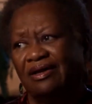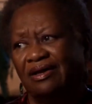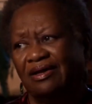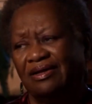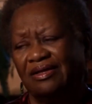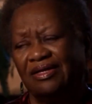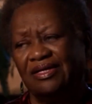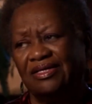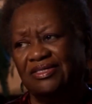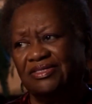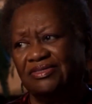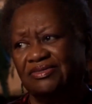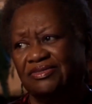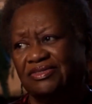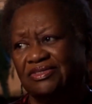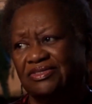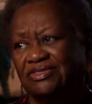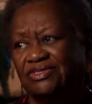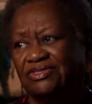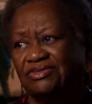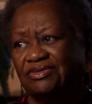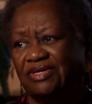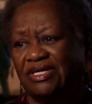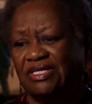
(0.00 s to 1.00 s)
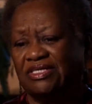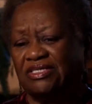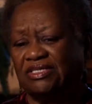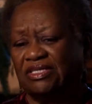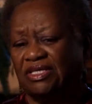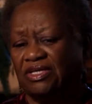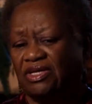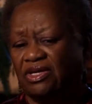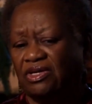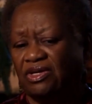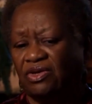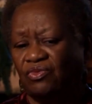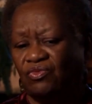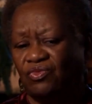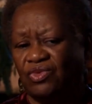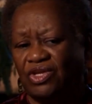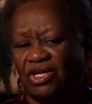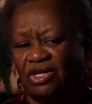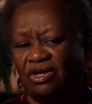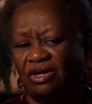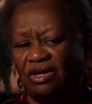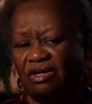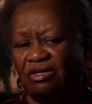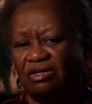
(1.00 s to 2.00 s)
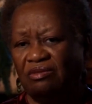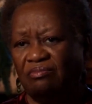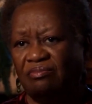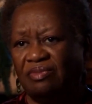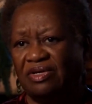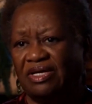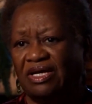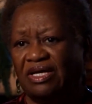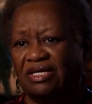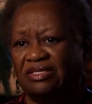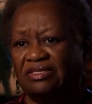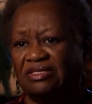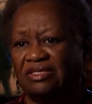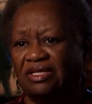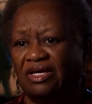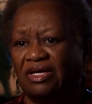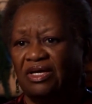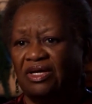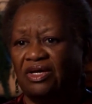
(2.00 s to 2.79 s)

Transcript: This was a strange thing. You know, when you're on the bus,